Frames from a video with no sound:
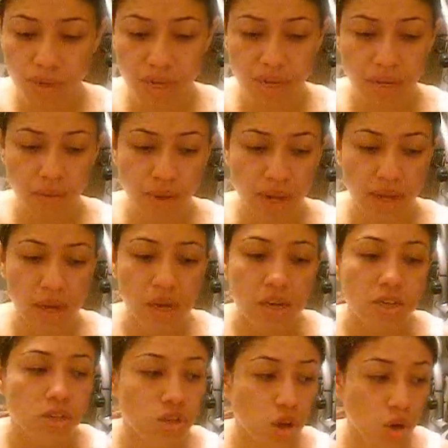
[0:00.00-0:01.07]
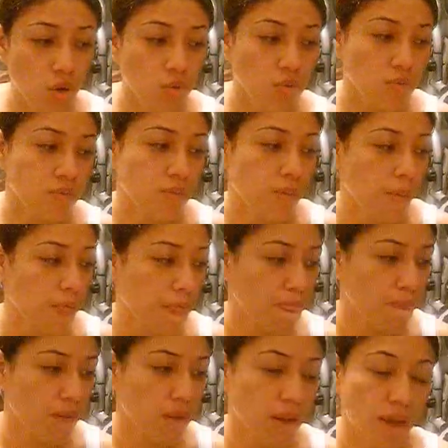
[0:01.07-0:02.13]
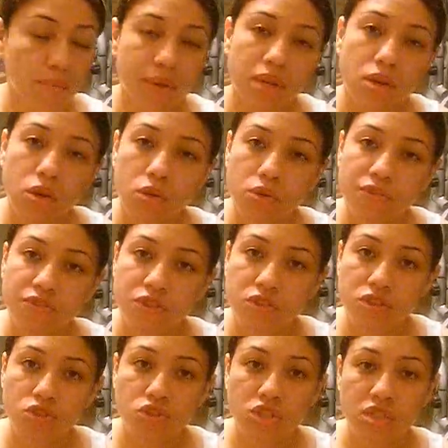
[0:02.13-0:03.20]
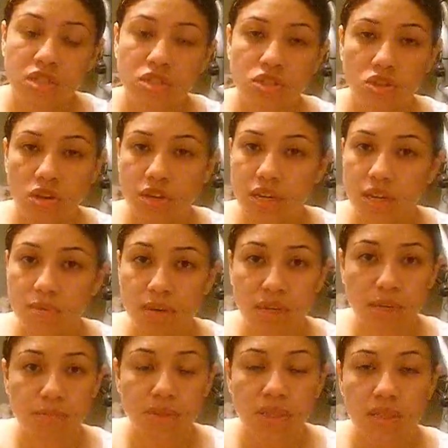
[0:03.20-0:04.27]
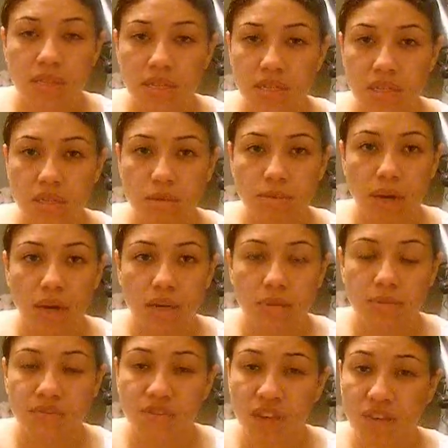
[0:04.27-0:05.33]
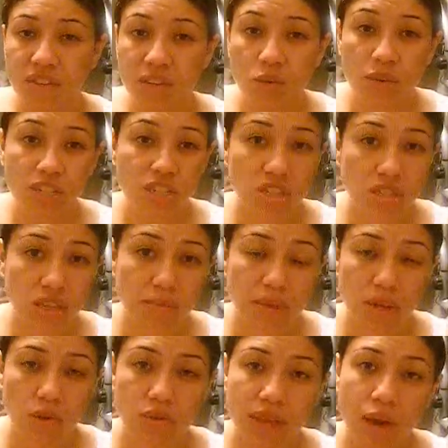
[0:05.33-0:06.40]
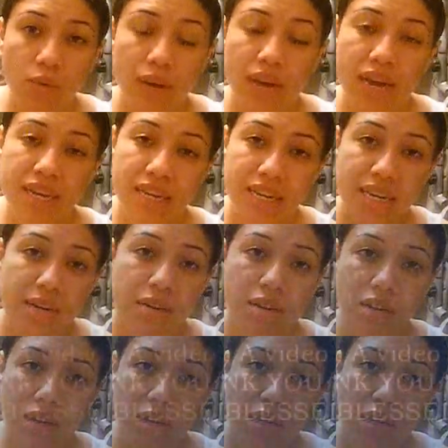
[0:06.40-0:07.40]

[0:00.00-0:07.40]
But anyway, so let me know if you're interested in starting. I'm going to put the links on the bottom. If you have any questions, let me know. That way I can get